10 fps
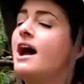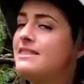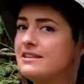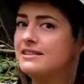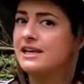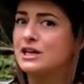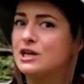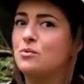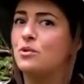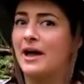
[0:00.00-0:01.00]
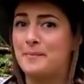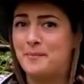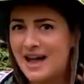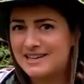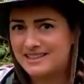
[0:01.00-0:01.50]
And then later we'll head
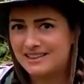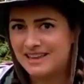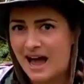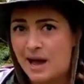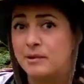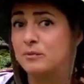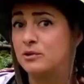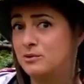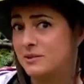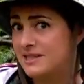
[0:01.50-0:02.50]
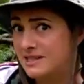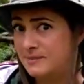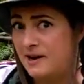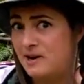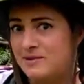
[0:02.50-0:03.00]
back to the lab and we'll do an
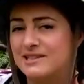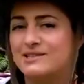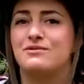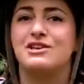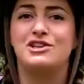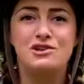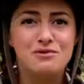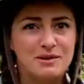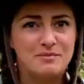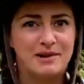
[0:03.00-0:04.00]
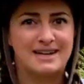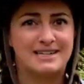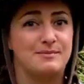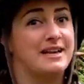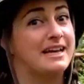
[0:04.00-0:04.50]
experiment so that you can
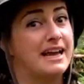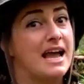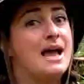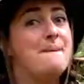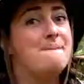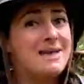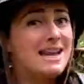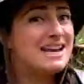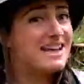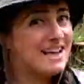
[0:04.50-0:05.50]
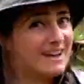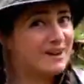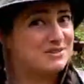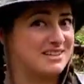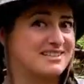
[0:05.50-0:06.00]
practice making mini
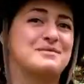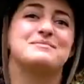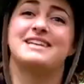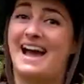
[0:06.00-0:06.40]
ecosystems